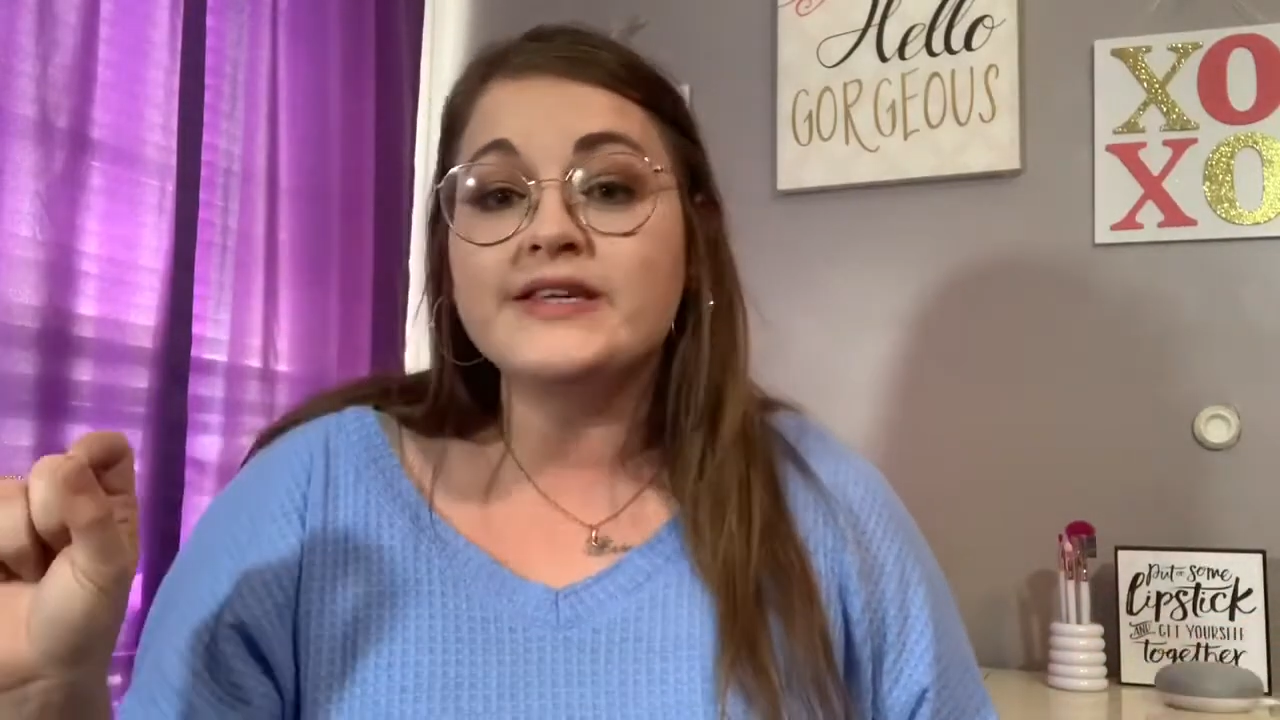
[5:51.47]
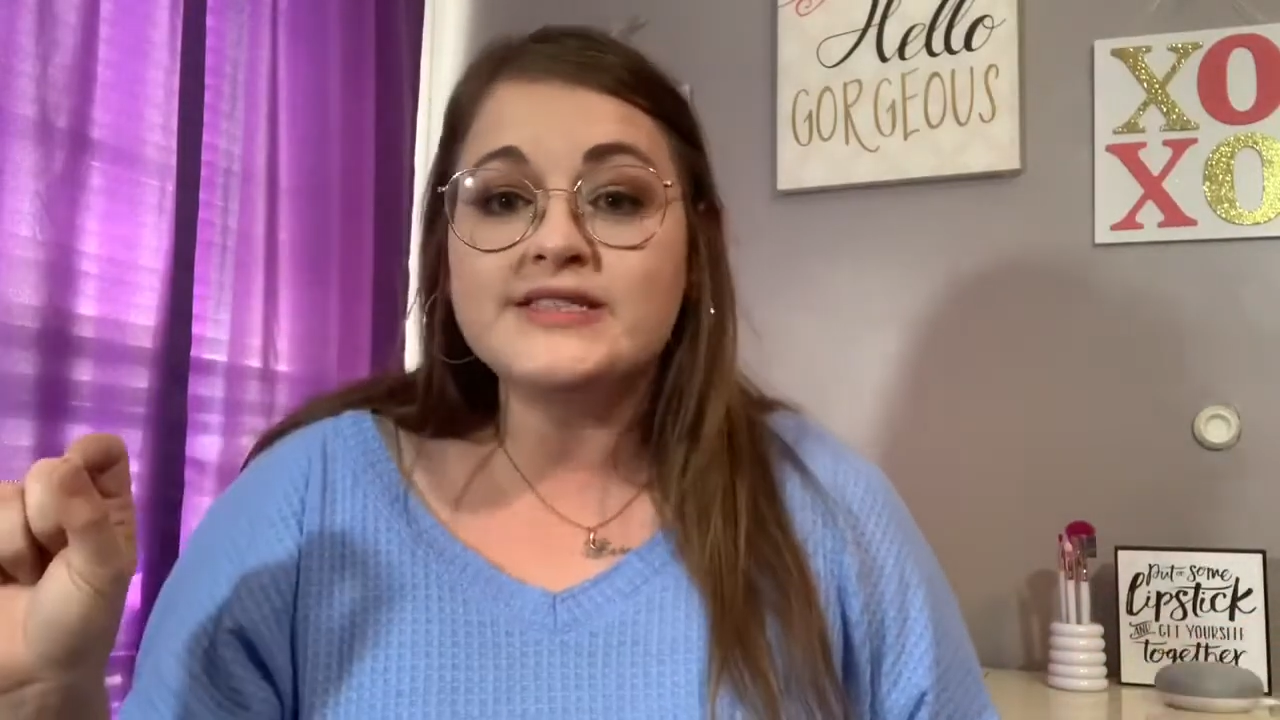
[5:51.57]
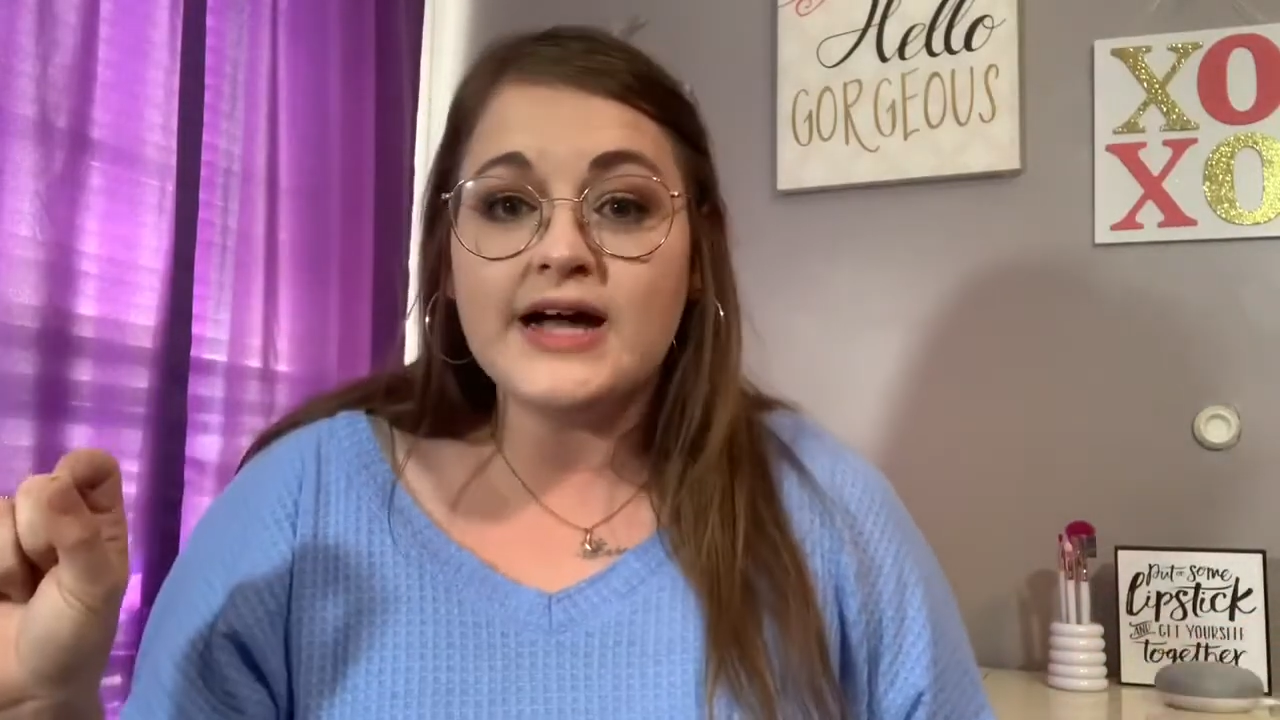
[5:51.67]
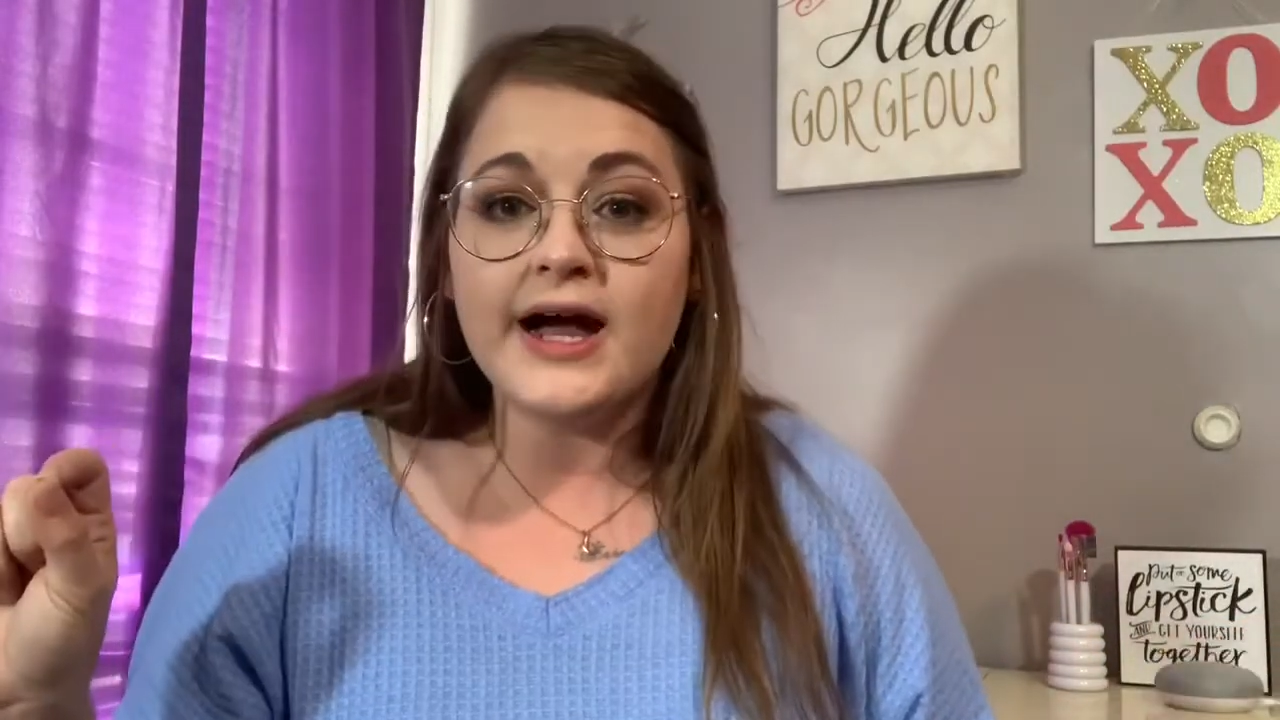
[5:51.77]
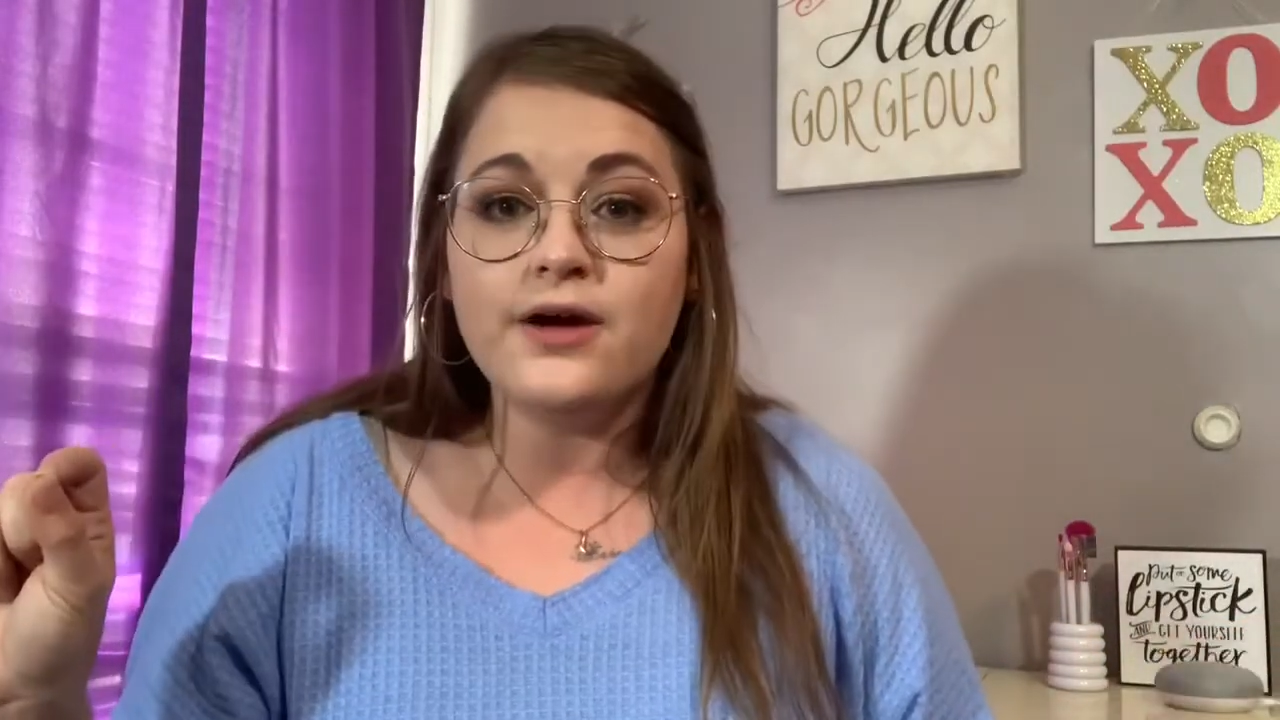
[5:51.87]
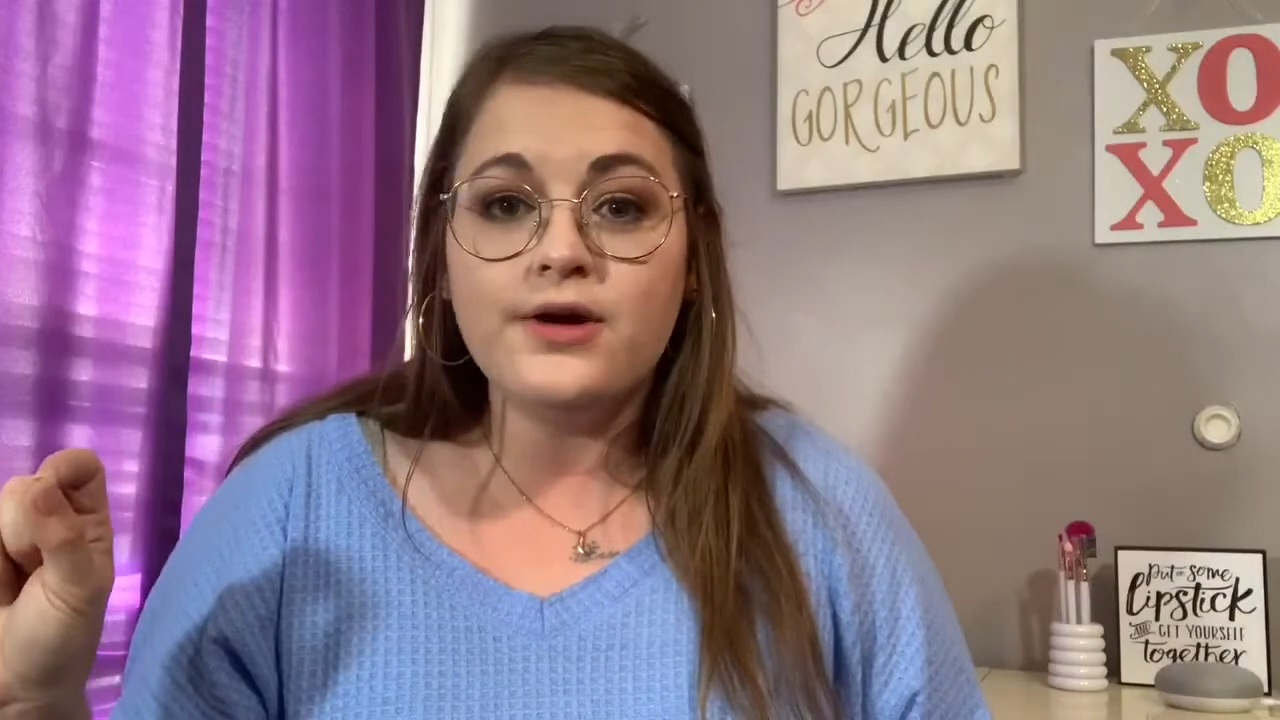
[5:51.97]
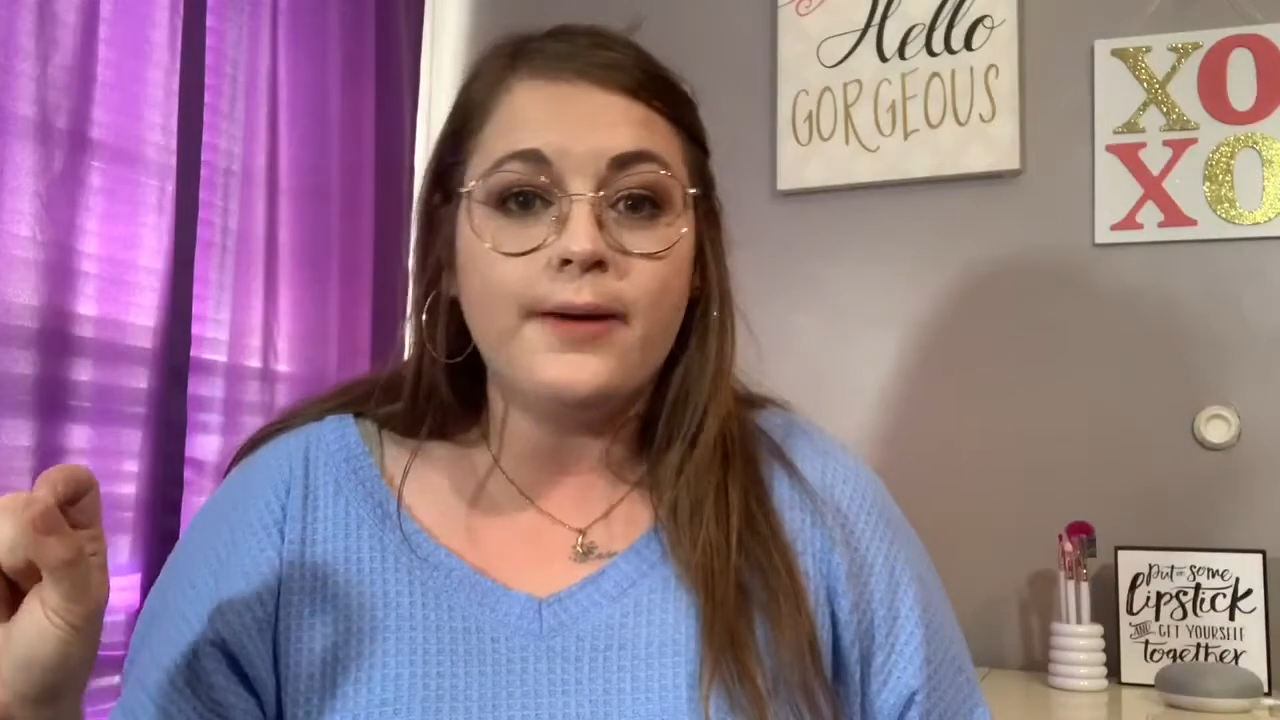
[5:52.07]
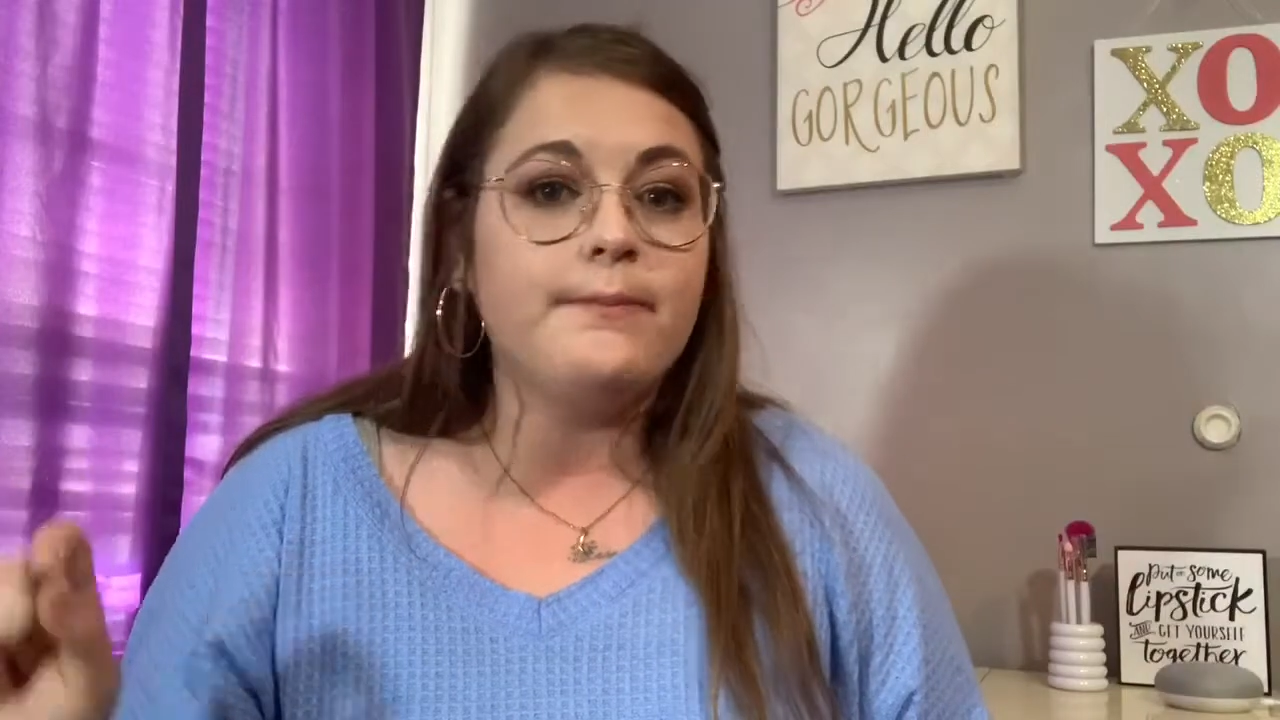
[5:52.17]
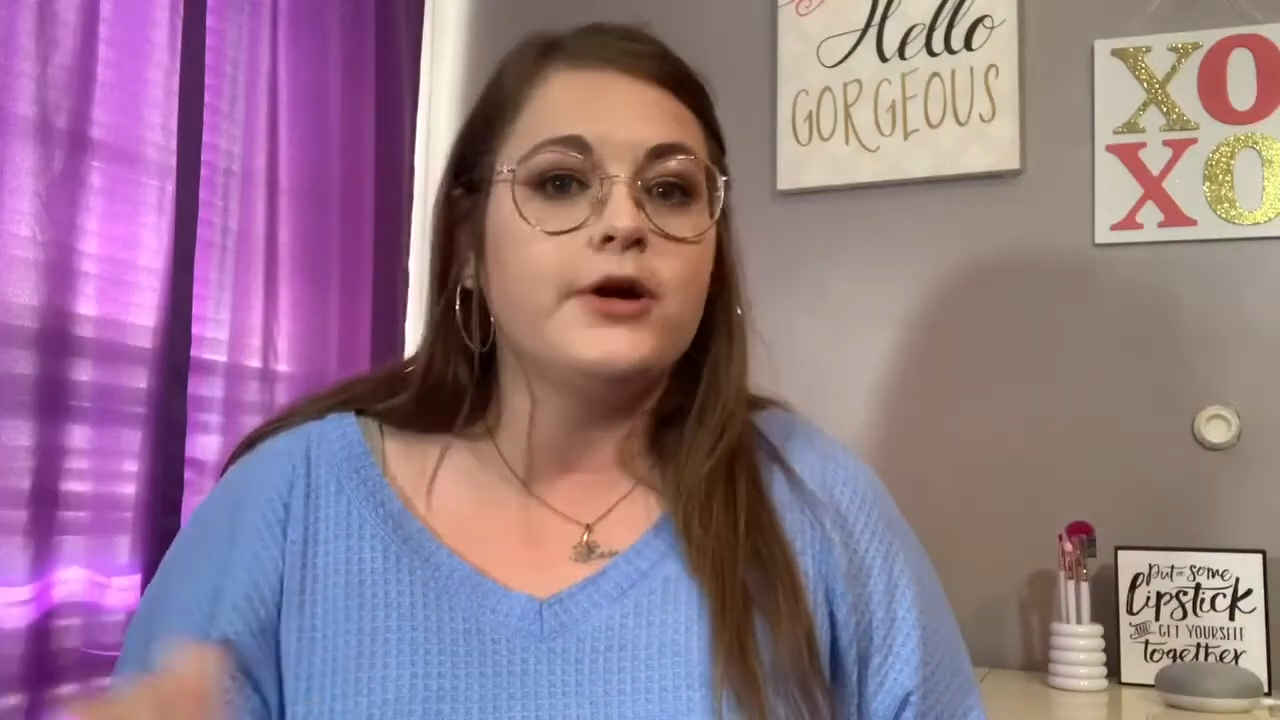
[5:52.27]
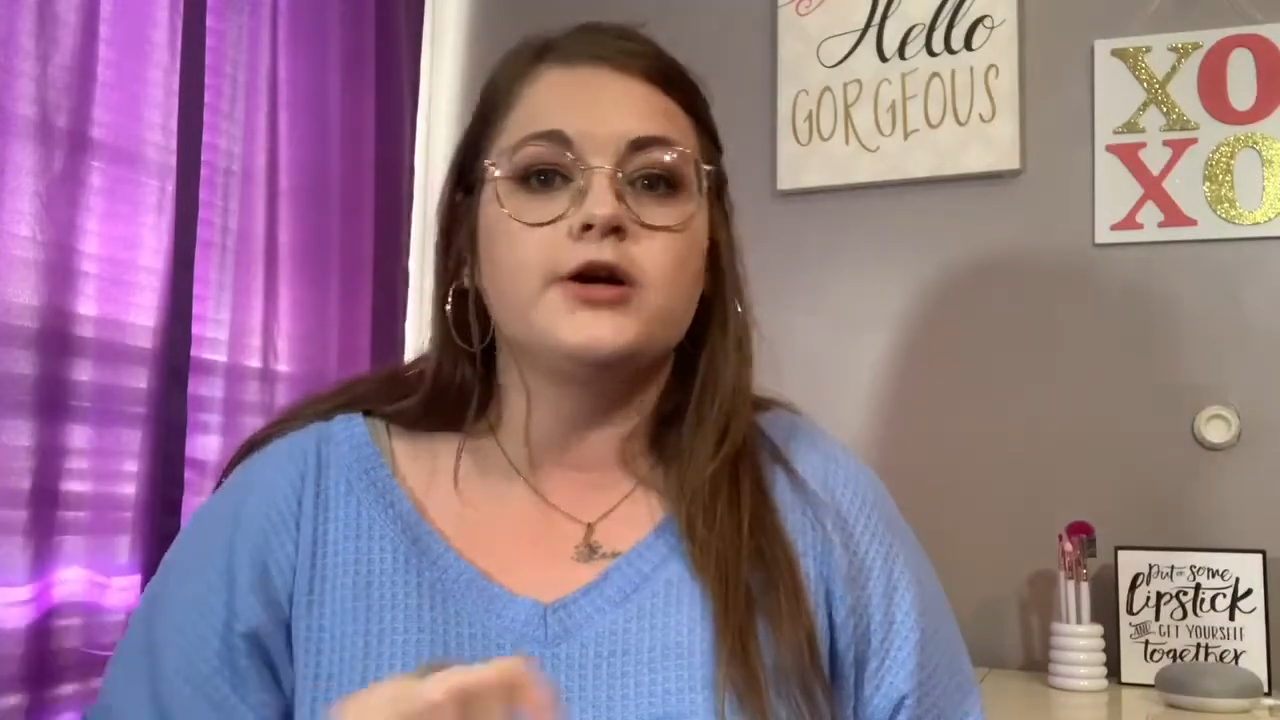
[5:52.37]
style
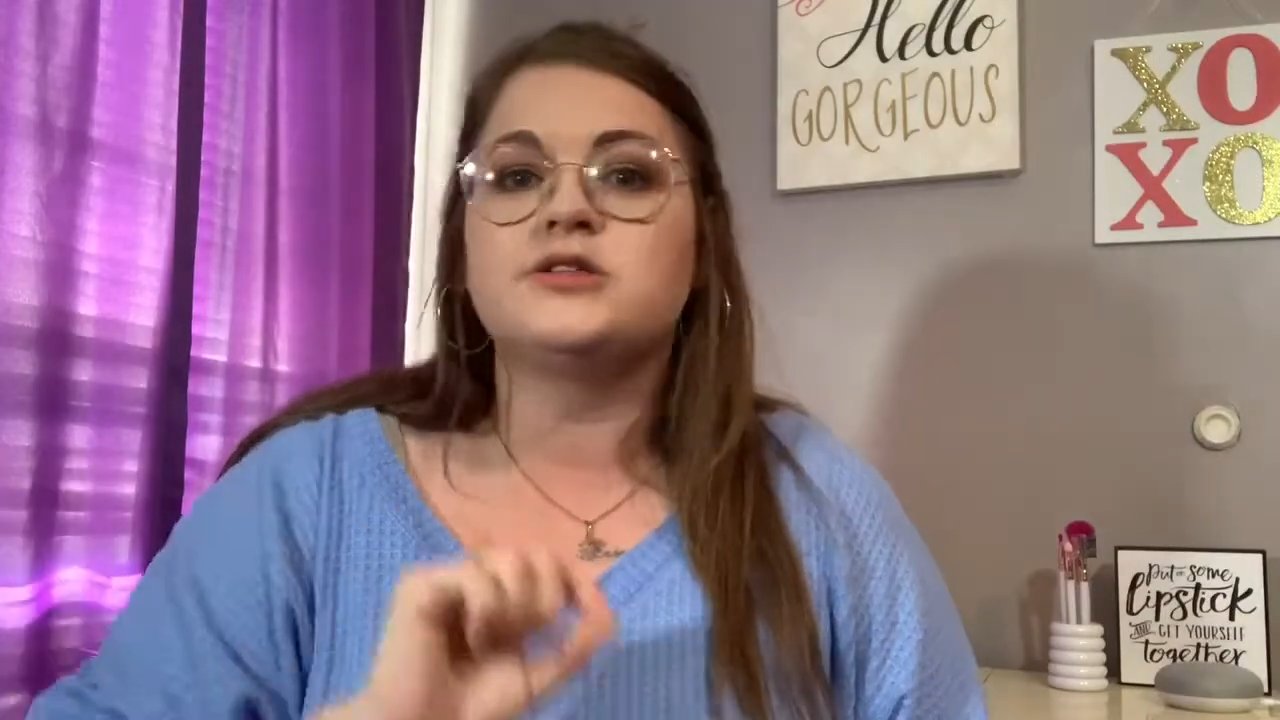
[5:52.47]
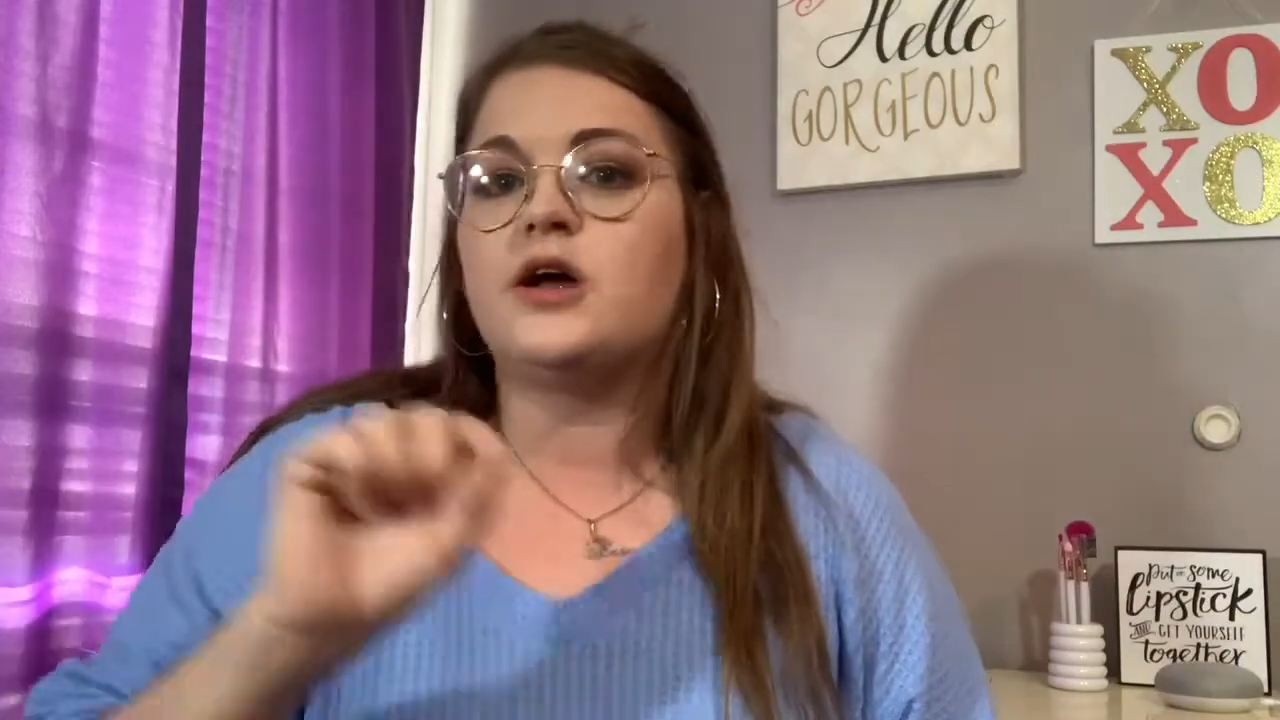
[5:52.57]
numbers,